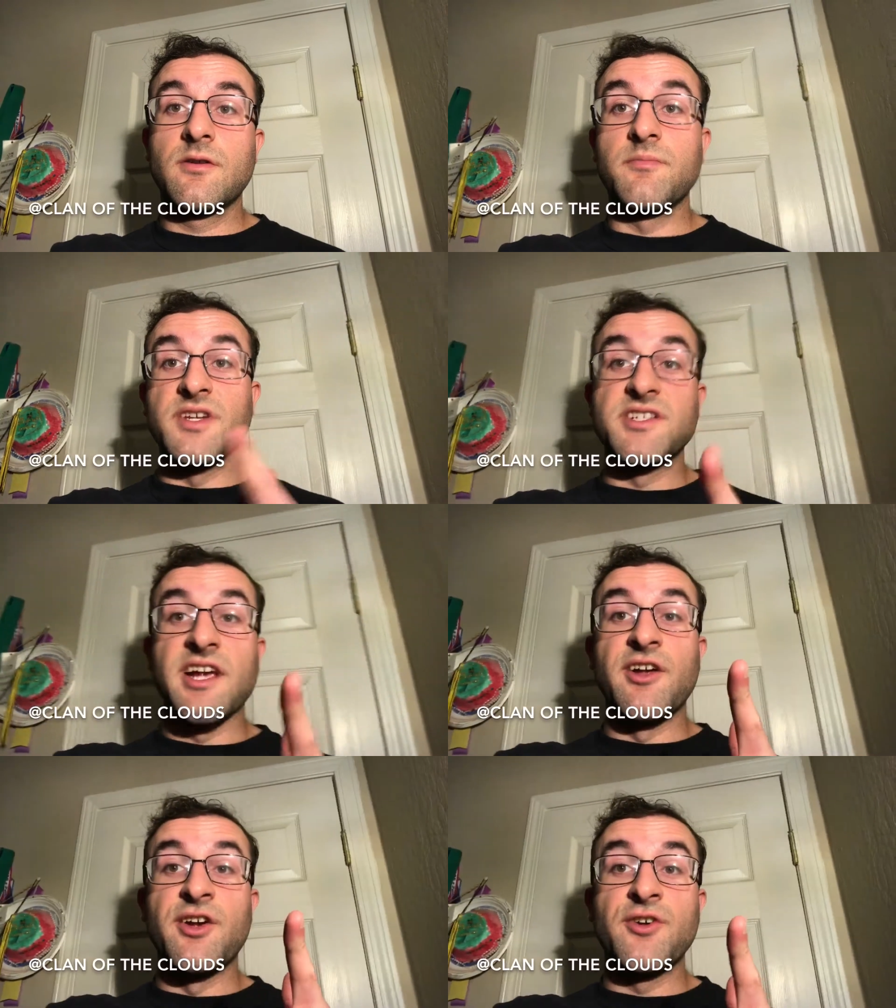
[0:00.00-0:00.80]
Big
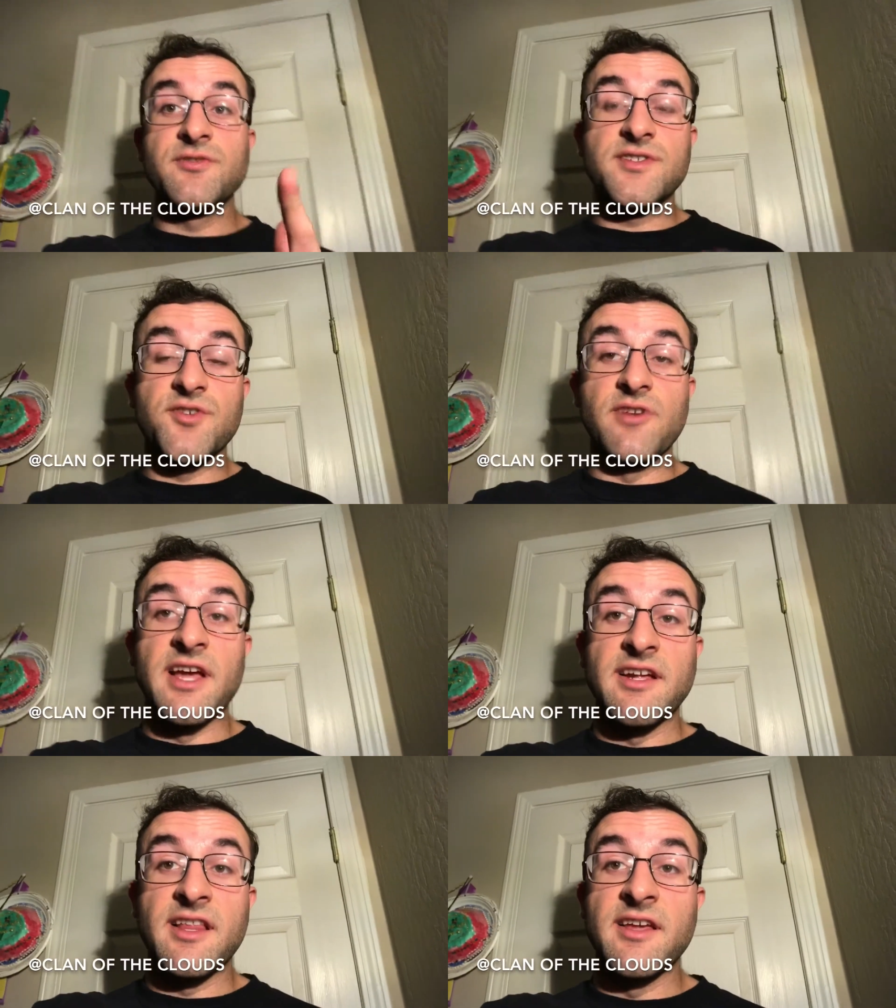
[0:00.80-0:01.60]
shout out to
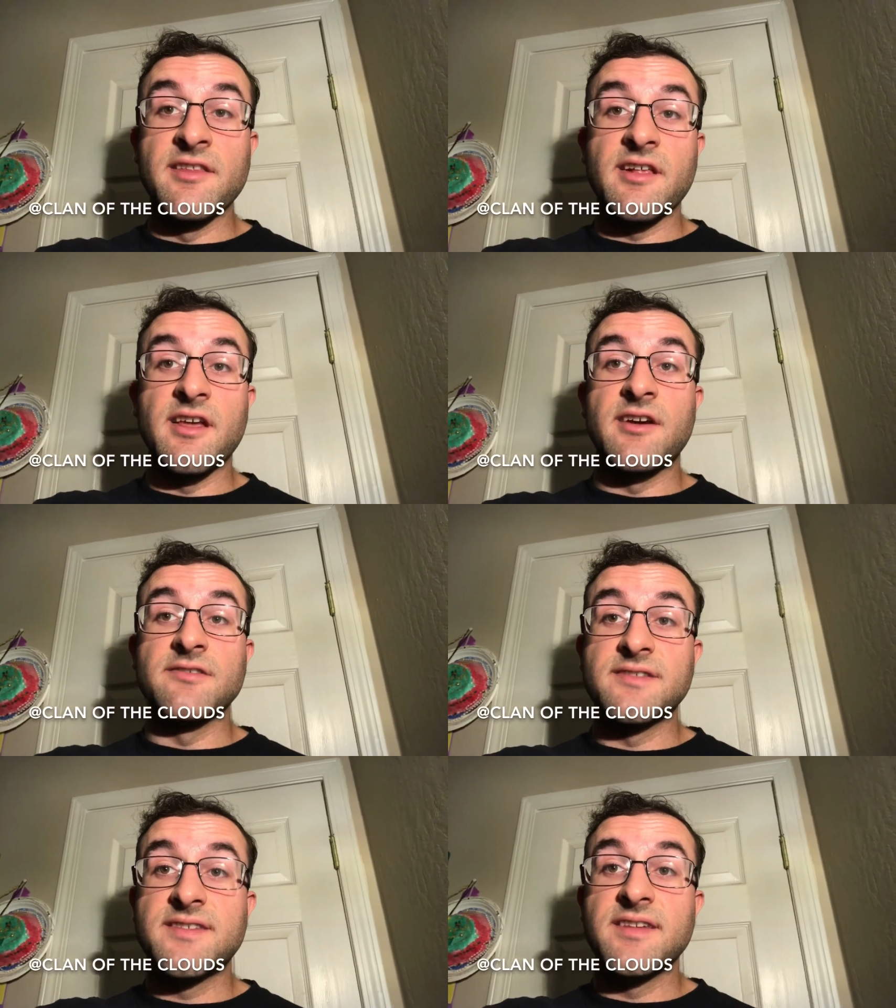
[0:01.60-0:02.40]
at Clan of the
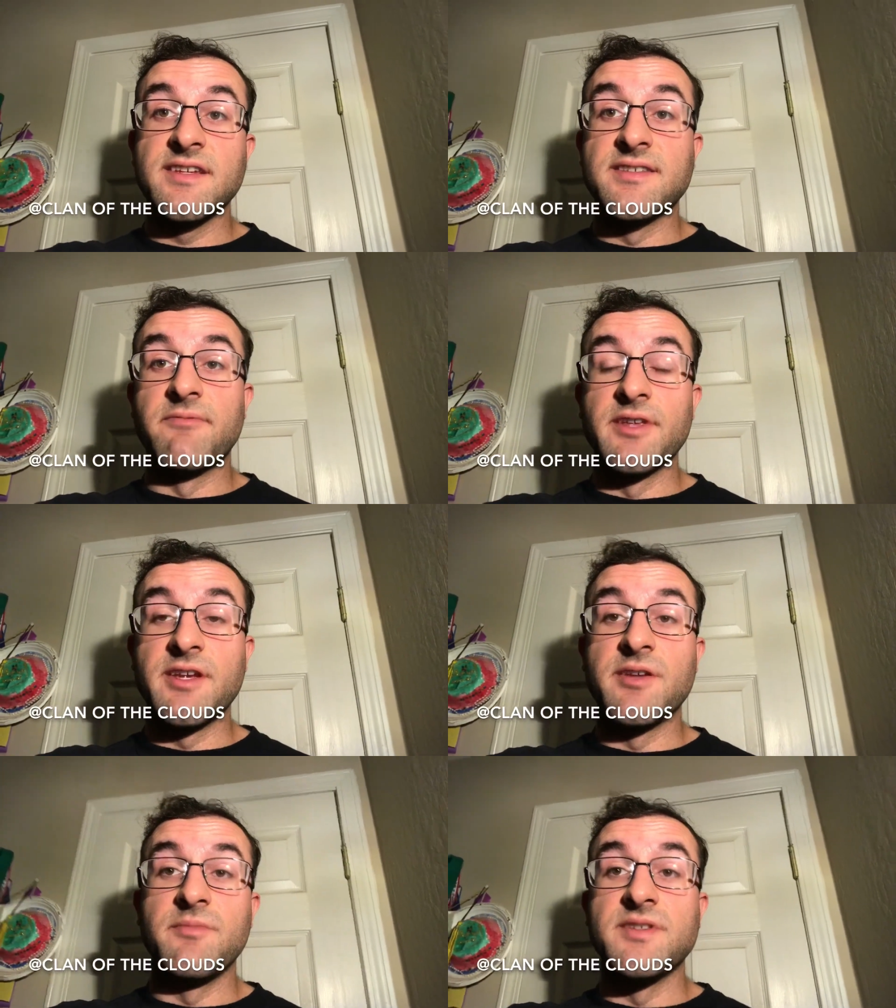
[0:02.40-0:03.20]
Clouds, he's a really
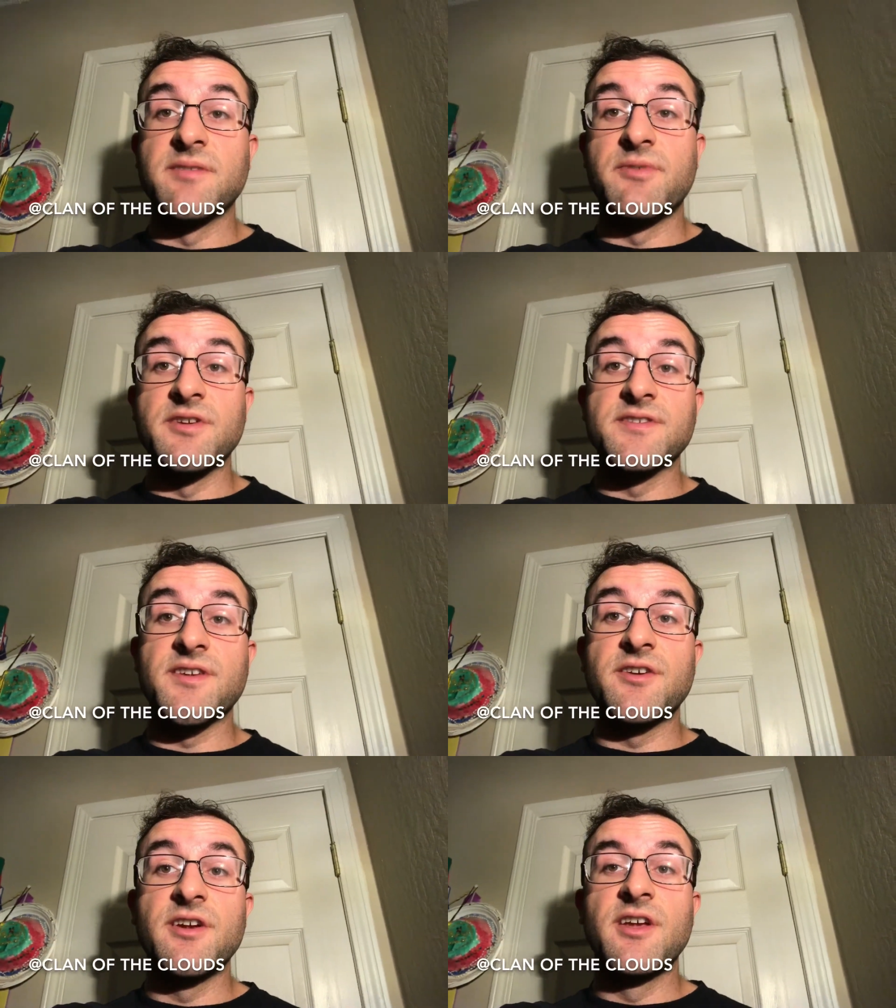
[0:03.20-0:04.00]
good music
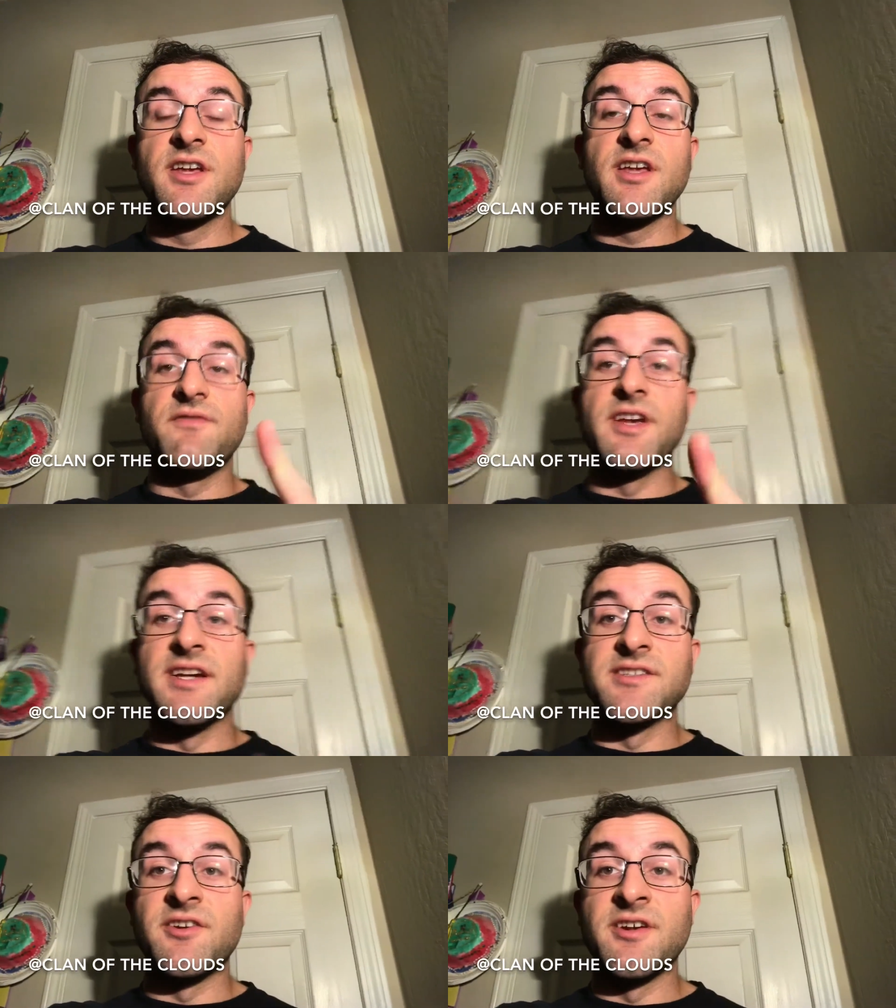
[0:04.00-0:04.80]
producer. If you
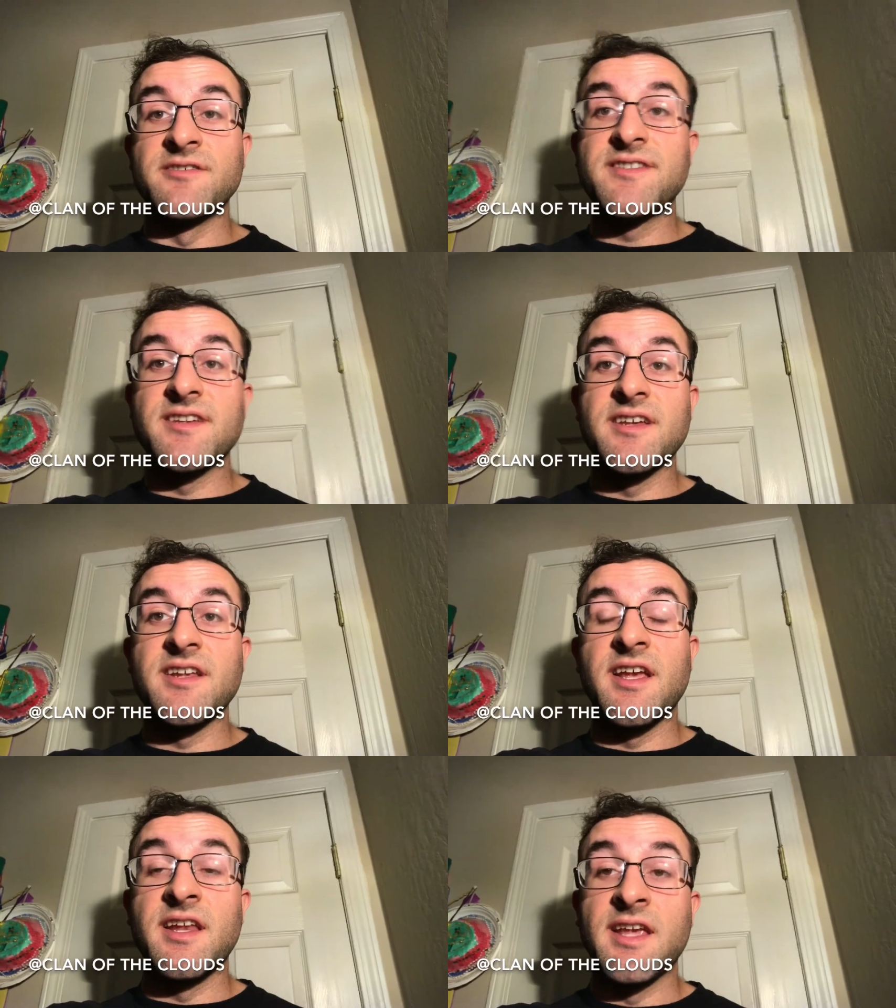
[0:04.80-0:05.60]
guys are
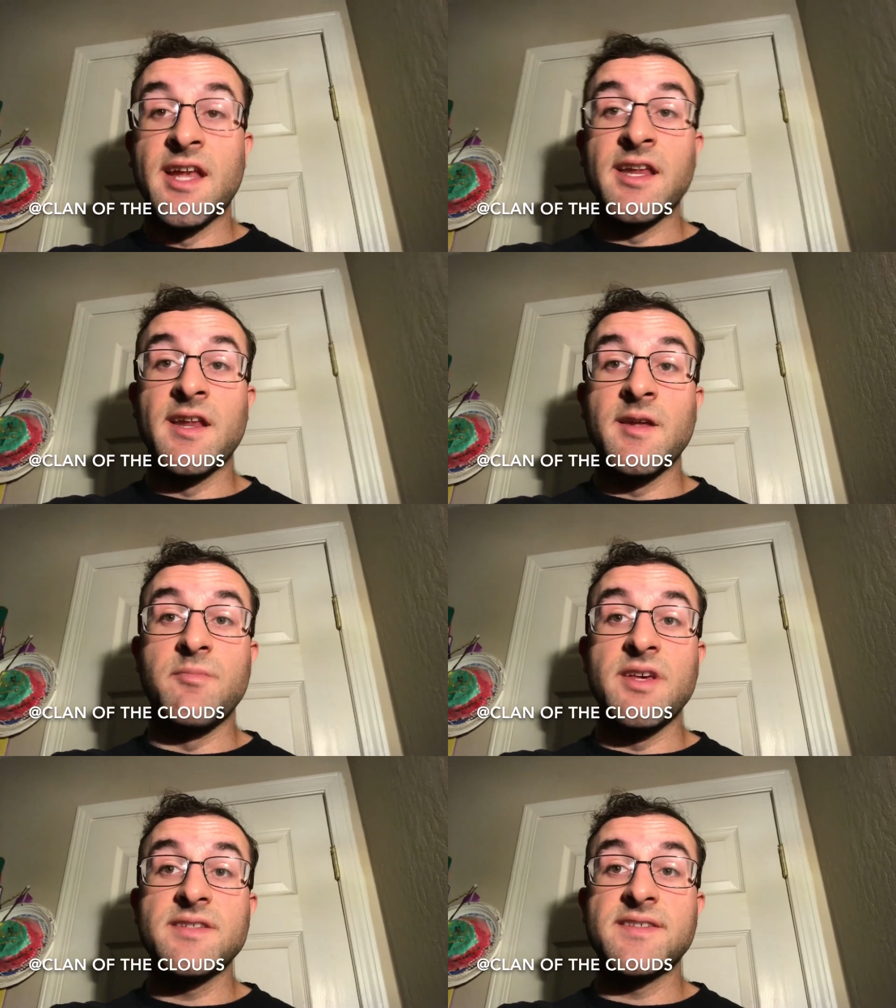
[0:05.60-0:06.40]
interested in getting any
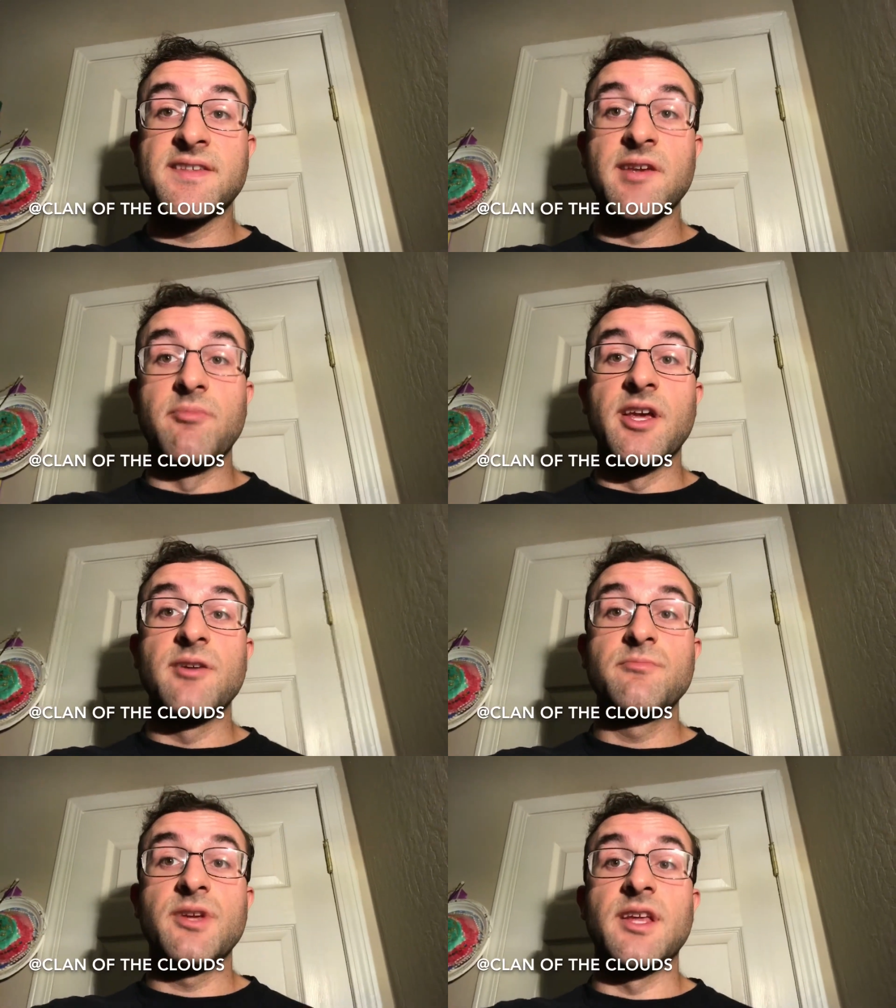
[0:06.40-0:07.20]
beats, hit me
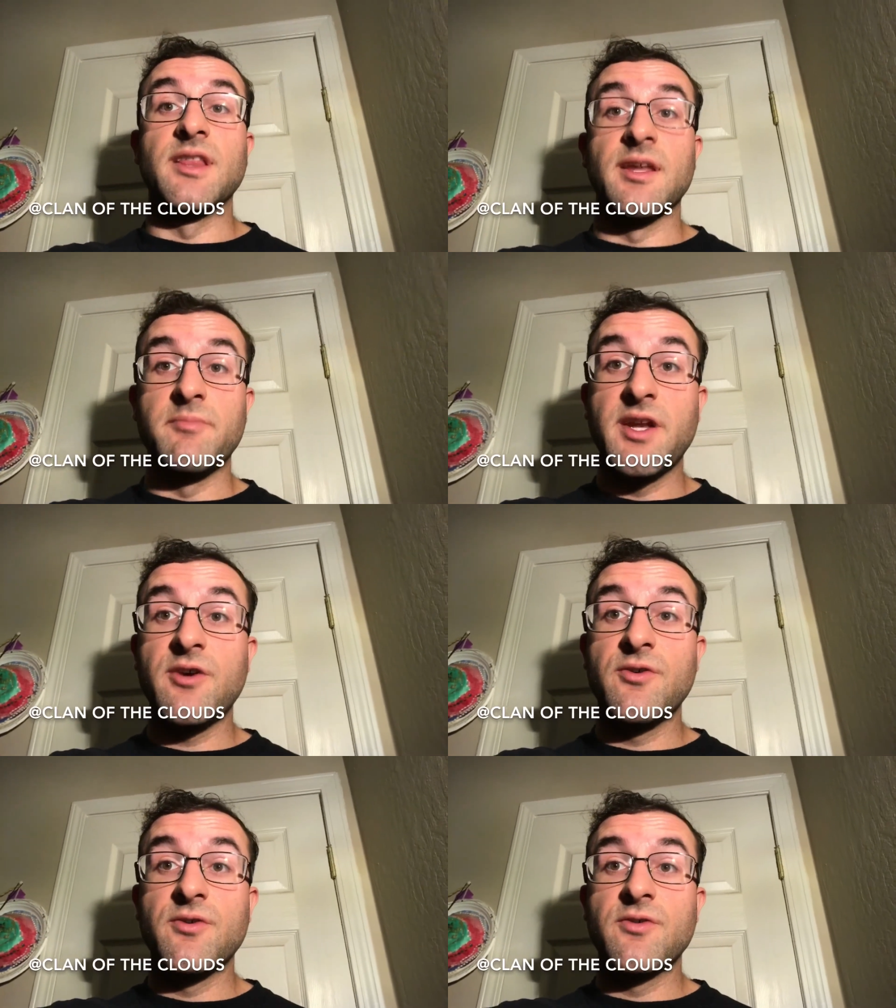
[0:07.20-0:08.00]
up and let me know.